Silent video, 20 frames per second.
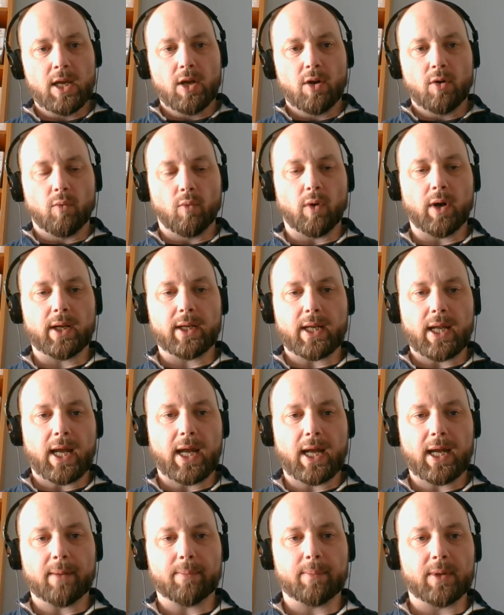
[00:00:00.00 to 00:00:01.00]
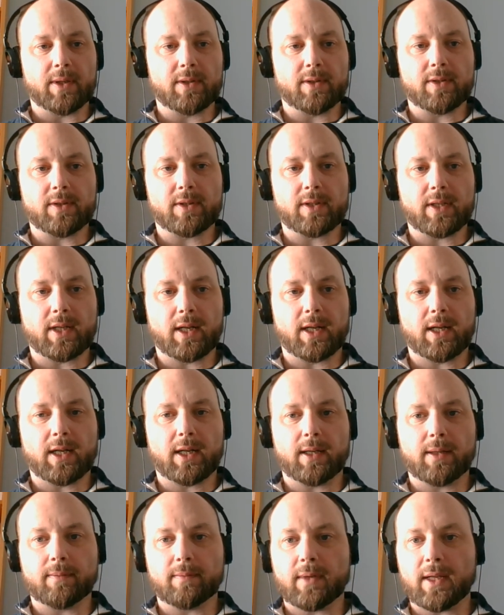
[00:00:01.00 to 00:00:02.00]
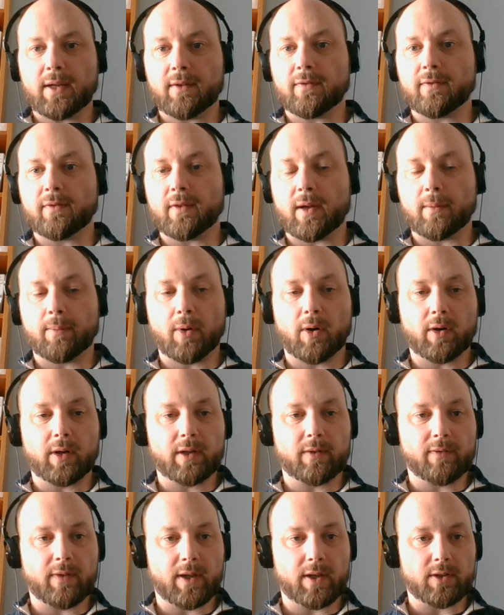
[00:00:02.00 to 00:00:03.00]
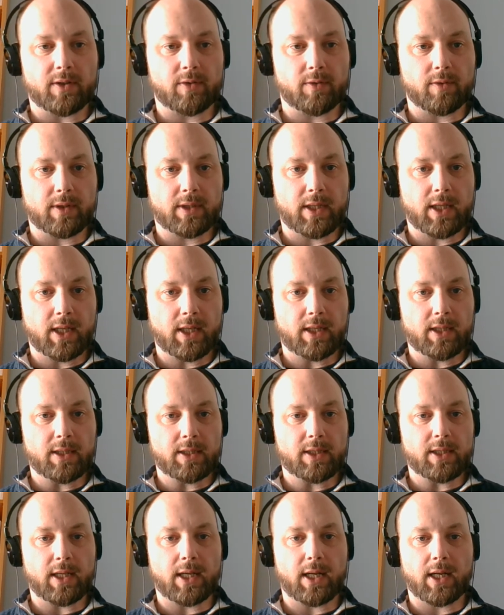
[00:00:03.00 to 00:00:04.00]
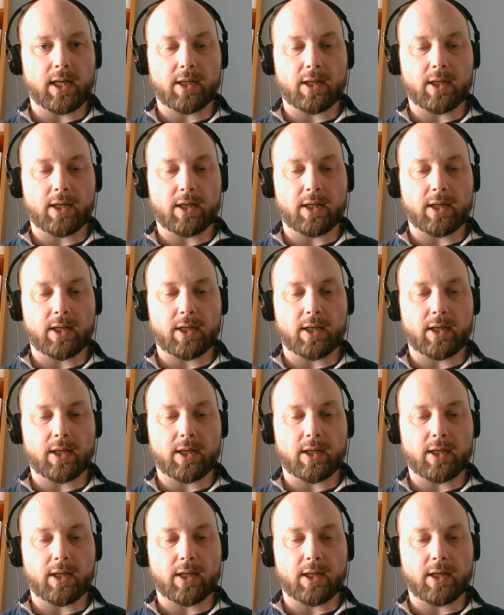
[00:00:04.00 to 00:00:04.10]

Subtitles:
what happens if a party fails to attend?